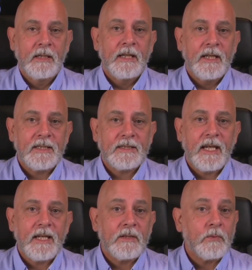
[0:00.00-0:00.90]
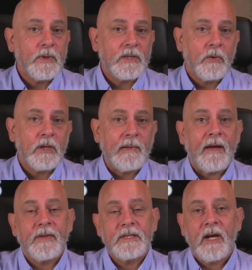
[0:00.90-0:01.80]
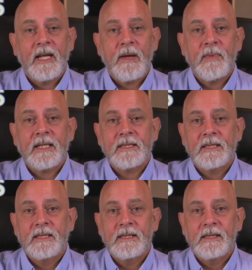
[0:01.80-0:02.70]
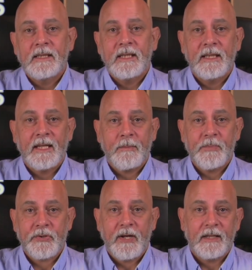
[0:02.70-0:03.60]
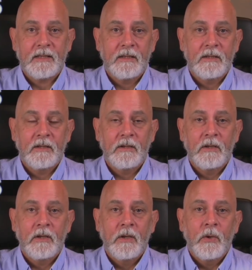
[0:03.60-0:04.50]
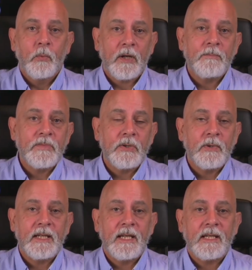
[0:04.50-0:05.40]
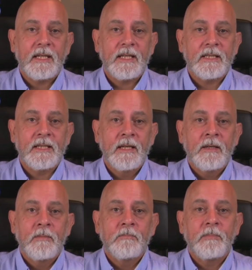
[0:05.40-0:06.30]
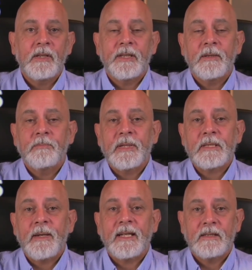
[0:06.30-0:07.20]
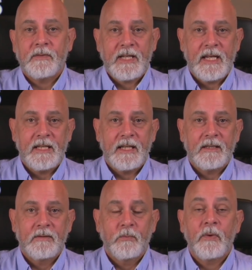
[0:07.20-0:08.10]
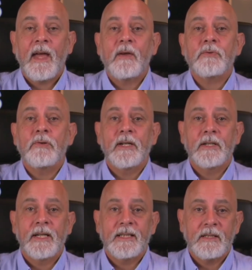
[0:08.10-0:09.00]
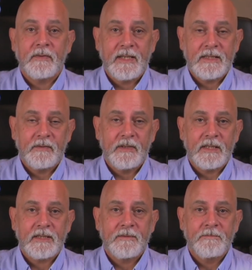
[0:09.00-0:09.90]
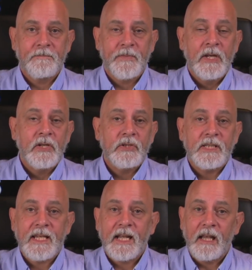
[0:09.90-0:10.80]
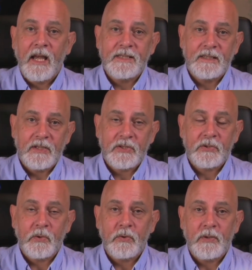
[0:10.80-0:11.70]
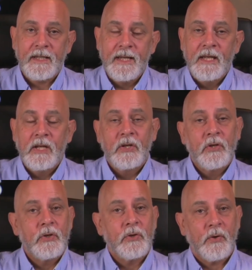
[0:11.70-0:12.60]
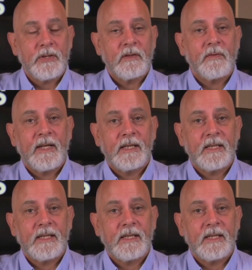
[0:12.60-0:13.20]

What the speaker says: Instead, we talk about the dynamics in the abstract. What I'm doing here is building perspective taking without triggering defensiveness, she's analyzing a story, not defending